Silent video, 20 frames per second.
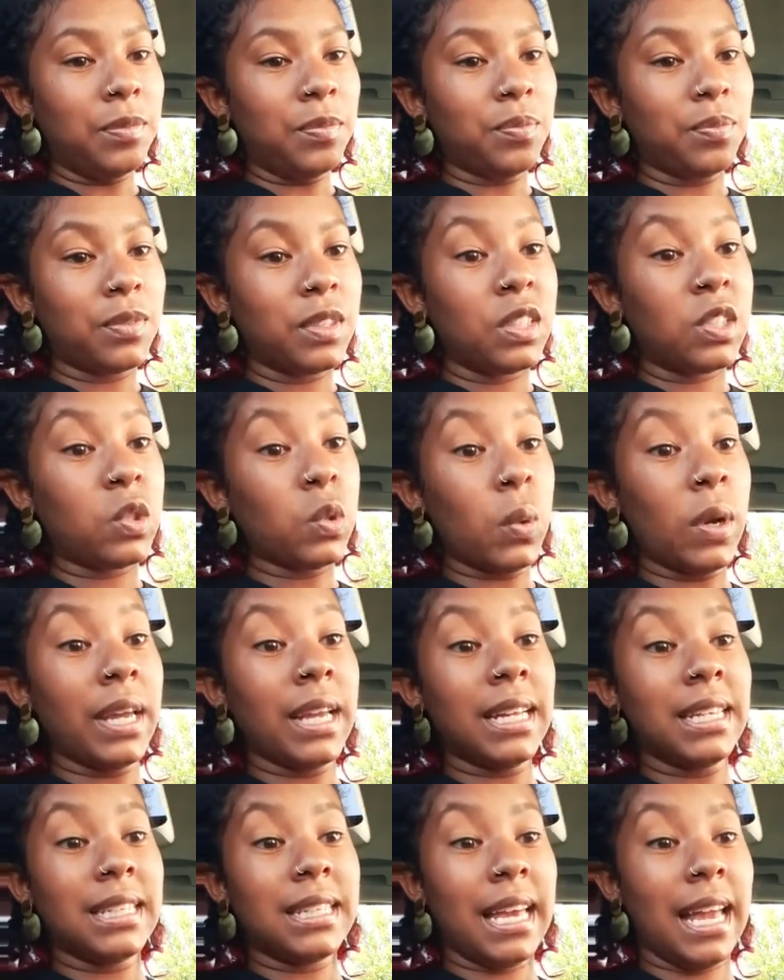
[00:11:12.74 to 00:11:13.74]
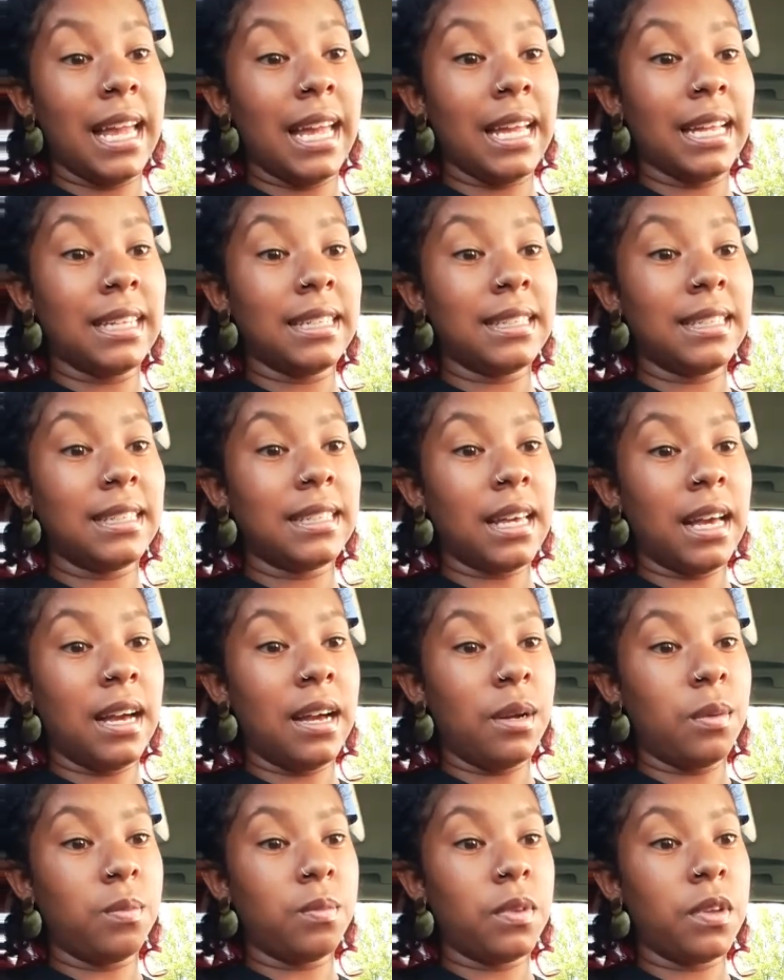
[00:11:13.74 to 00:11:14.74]
Soy contains
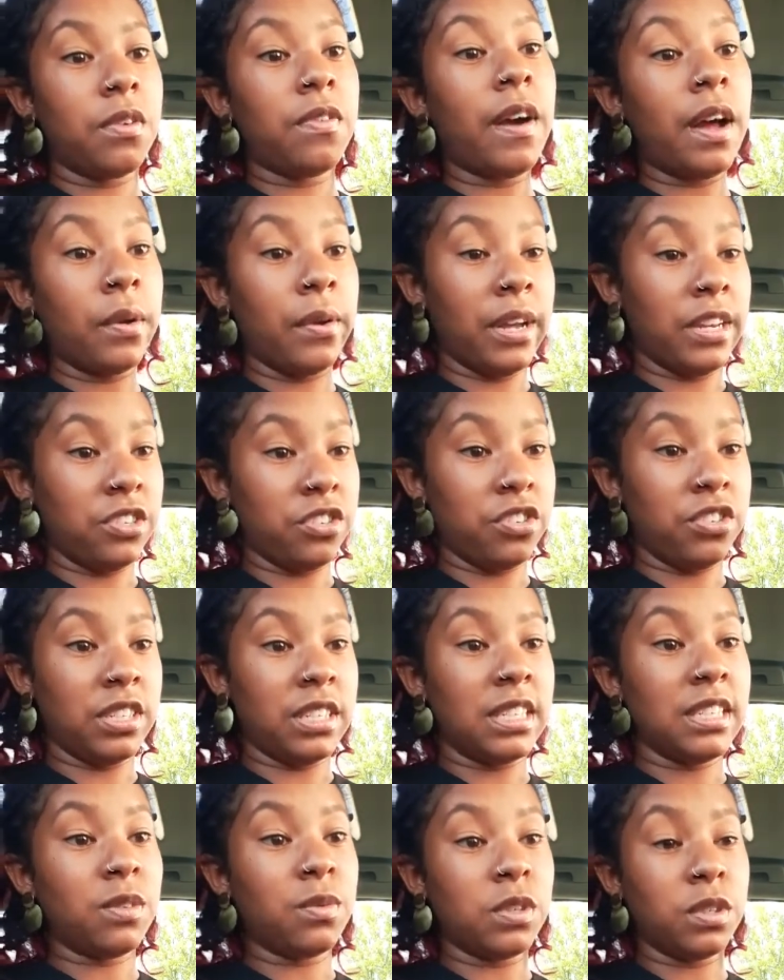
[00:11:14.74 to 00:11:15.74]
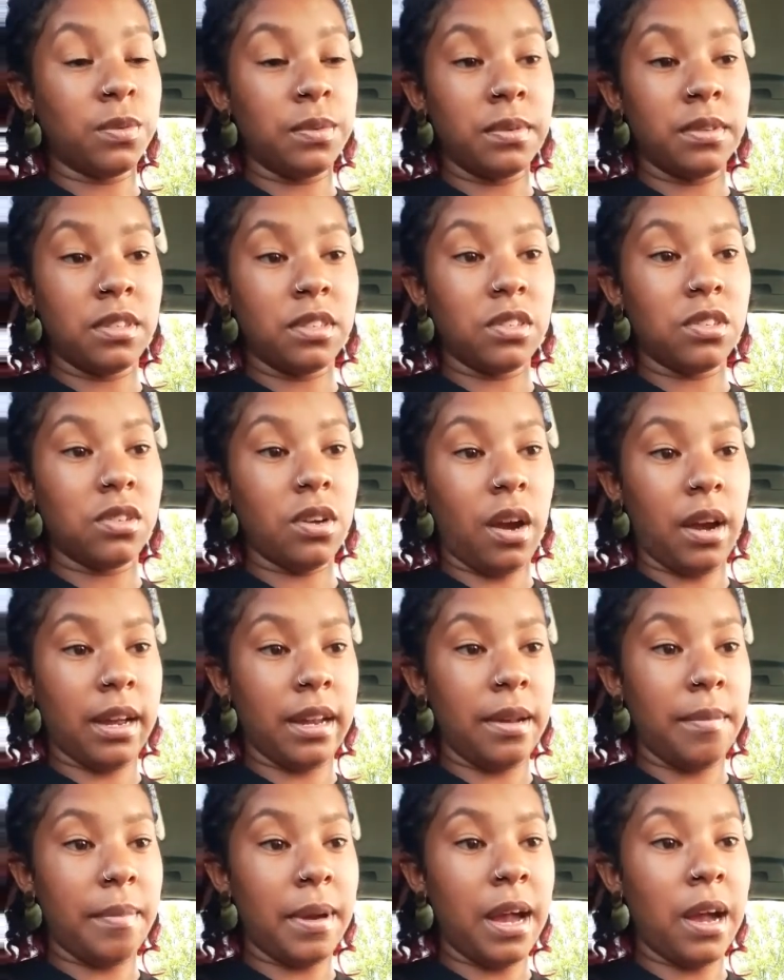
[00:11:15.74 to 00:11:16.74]
phytoestrogens, which we were just
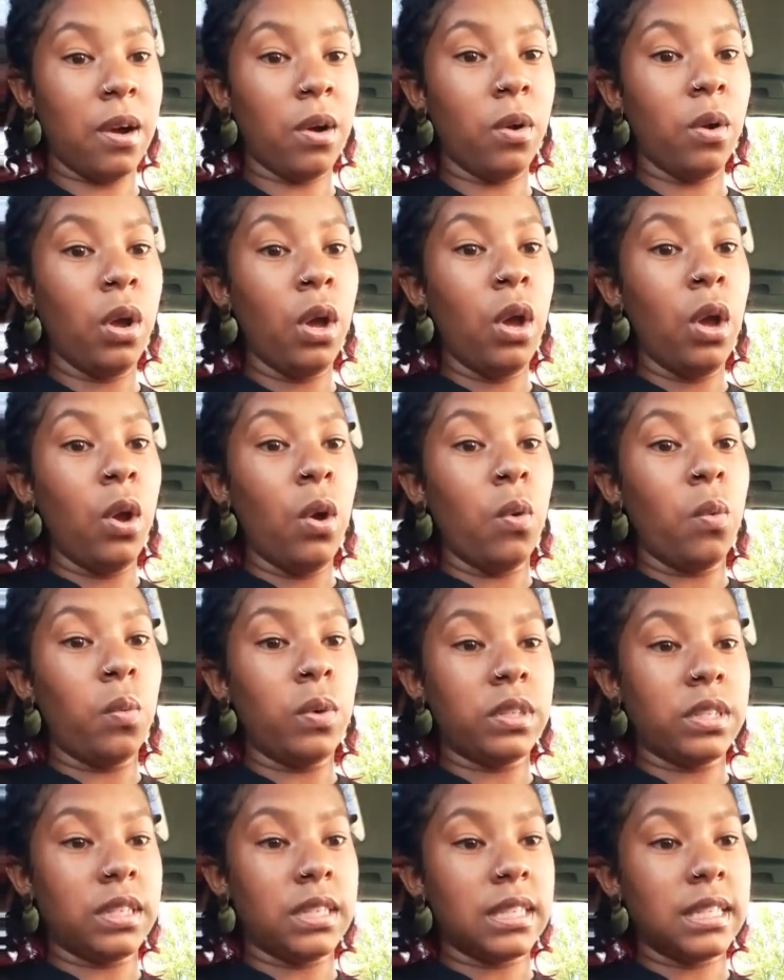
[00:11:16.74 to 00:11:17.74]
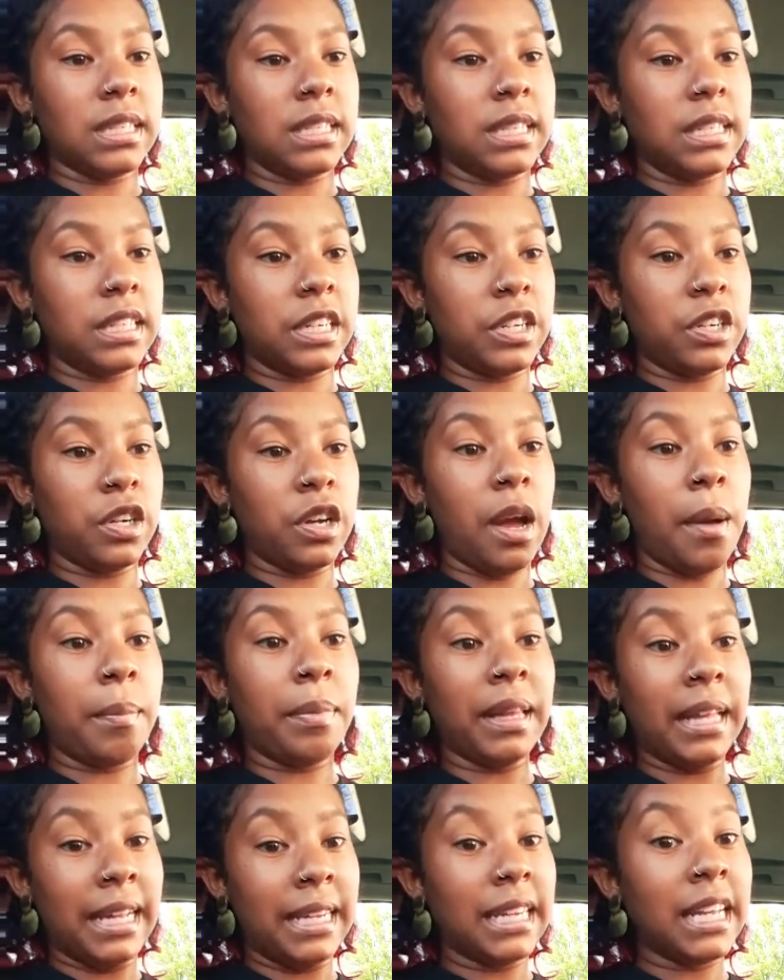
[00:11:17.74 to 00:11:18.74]
talking about, which is considered a
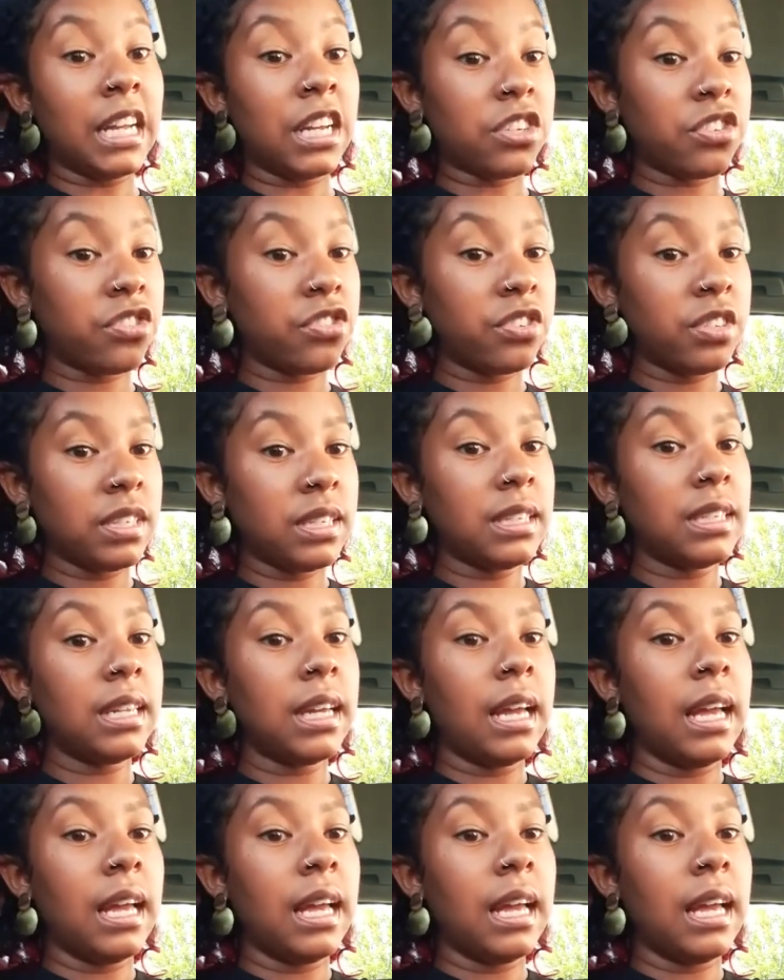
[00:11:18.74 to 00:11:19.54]
plant estrogen.